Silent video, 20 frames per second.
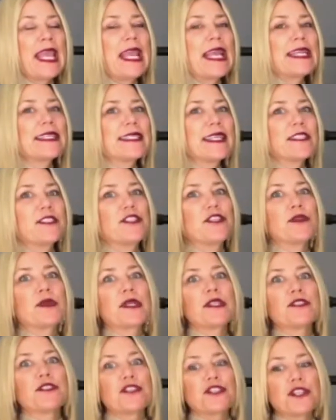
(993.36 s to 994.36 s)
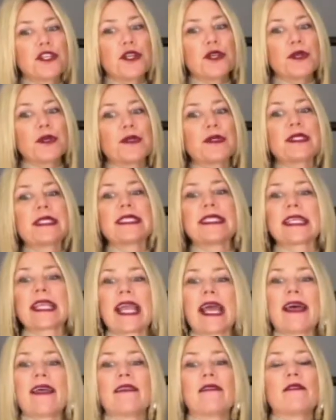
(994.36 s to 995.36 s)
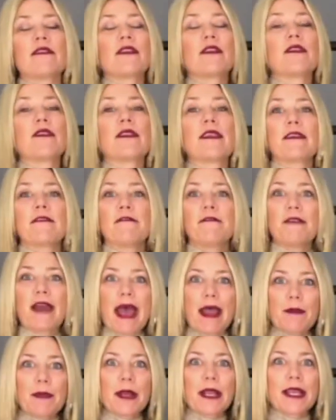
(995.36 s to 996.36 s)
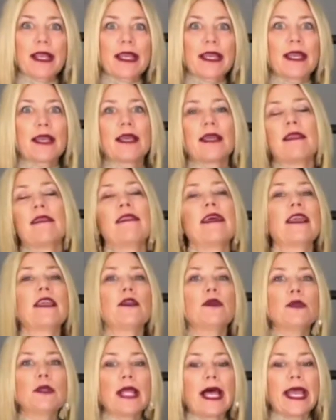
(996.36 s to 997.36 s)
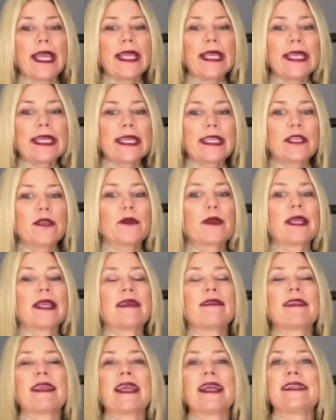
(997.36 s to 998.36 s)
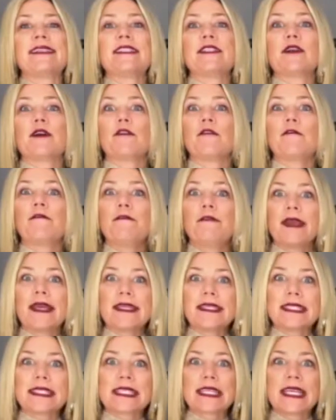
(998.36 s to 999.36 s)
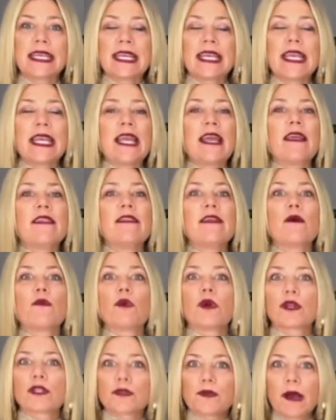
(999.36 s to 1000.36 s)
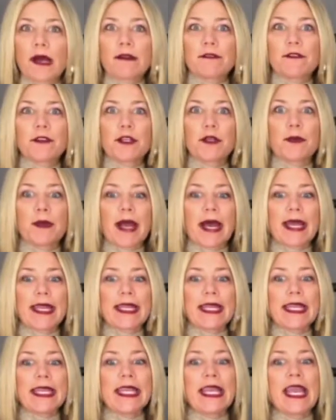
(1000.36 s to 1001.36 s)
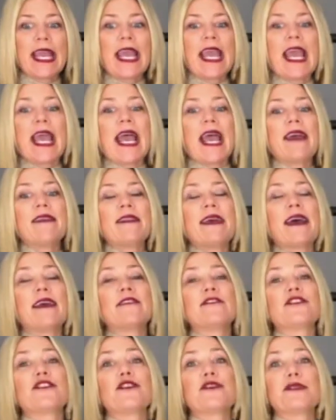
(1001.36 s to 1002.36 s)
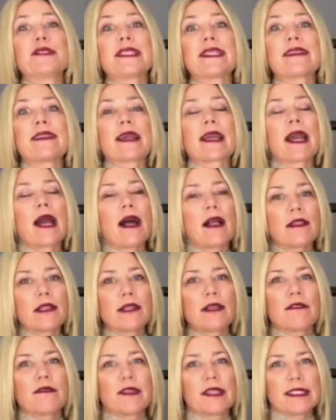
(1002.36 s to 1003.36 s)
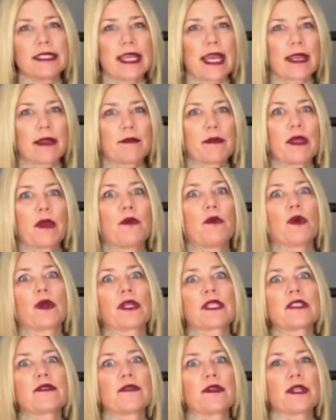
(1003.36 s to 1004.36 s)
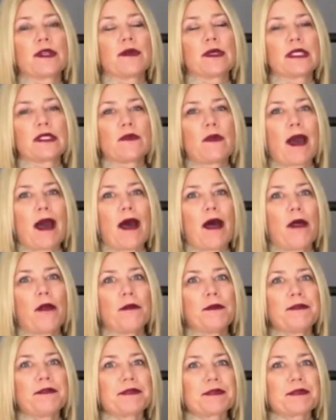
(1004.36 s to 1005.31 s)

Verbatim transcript: is that you can choose to get the fabric that you like, you can get the ideal fit that works well for your body, and then choosing the color of the denim that works for you as well.